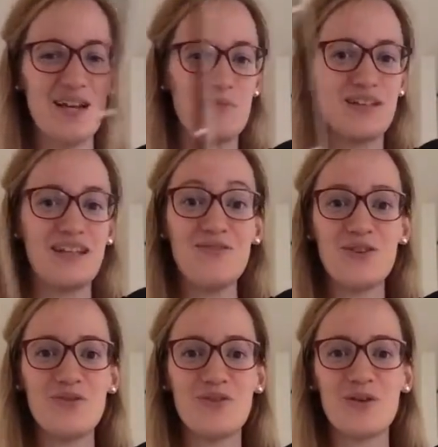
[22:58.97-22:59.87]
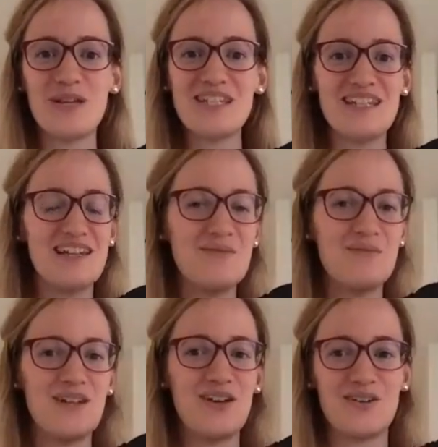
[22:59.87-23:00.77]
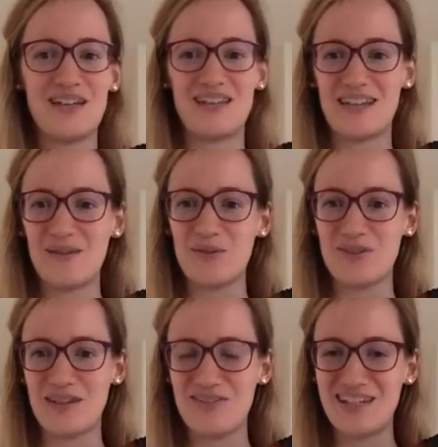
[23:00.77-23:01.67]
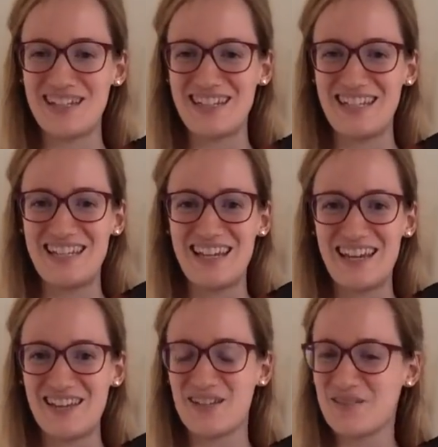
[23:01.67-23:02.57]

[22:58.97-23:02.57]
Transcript: But if you have a question, me know, and I will definitely uh,